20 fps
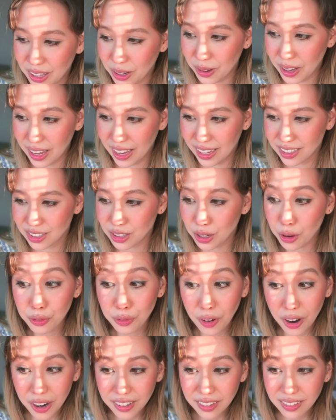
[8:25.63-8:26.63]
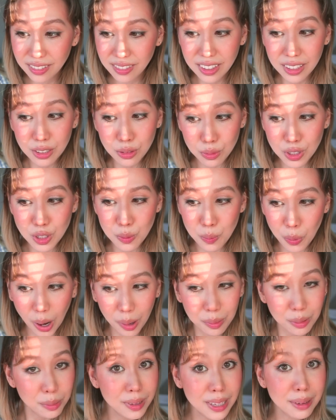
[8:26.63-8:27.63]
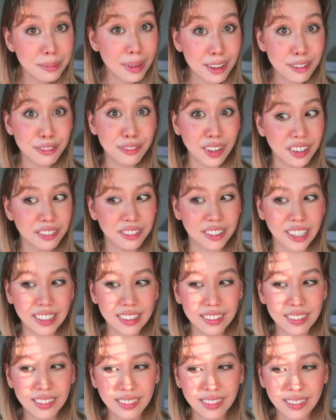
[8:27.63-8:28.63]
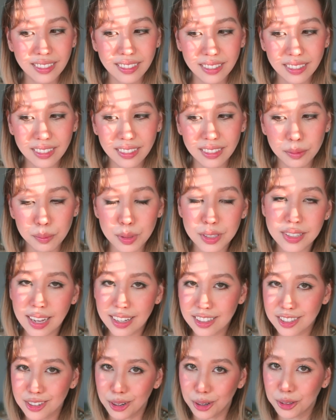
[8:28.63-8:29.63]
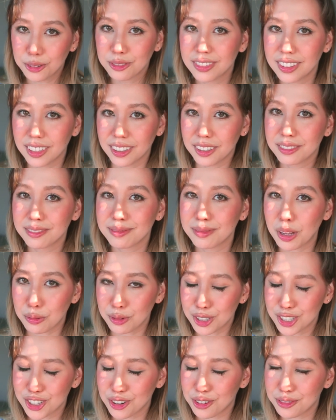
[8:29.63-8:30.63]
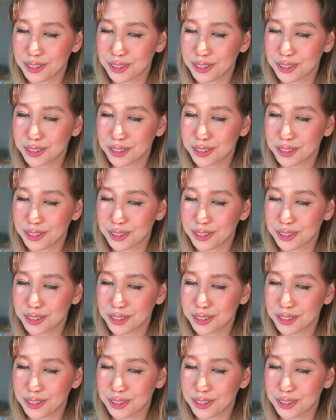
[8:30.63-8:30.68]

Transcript: Okay, so far, this one's probably my favorite. Besides, you know, the original